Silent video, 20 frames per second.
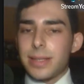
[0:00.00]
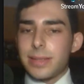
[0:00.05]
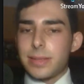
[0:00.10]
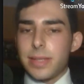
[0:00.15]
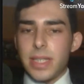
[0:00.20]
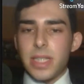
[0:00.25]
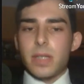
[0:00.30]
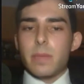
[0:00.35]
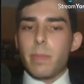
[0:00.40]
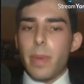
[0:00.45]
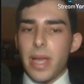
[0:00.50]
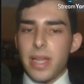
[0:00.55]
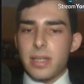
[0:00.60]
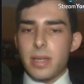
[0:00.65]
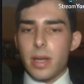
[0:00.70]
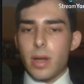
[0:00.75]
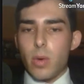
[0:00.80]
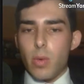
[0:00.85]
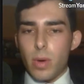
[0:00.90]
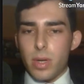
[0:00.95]
This
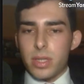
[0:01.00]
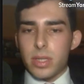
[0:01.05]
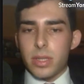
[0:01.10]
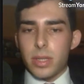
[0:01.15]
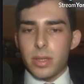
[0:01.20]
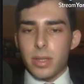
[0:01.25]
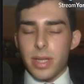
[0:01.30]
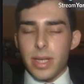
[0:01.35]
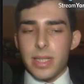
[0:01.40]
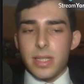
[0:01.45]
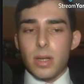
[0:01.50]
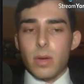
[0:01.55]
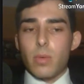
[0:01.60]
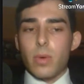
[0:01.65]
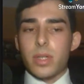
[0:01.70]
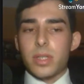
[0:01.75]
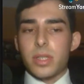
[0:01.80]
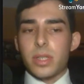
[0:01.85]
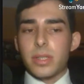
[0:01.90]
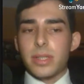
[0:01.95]
basic question is a
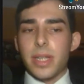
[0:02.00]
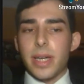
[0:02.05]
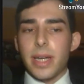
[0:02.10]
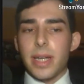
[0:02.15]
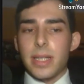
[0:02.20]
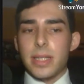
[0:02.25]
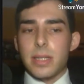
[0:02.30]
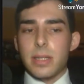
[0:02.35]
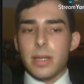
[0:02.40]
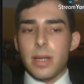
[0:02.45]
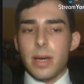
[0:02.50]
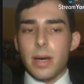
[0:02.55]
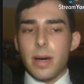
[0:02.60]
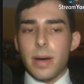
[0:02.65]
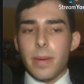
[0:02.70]
question that is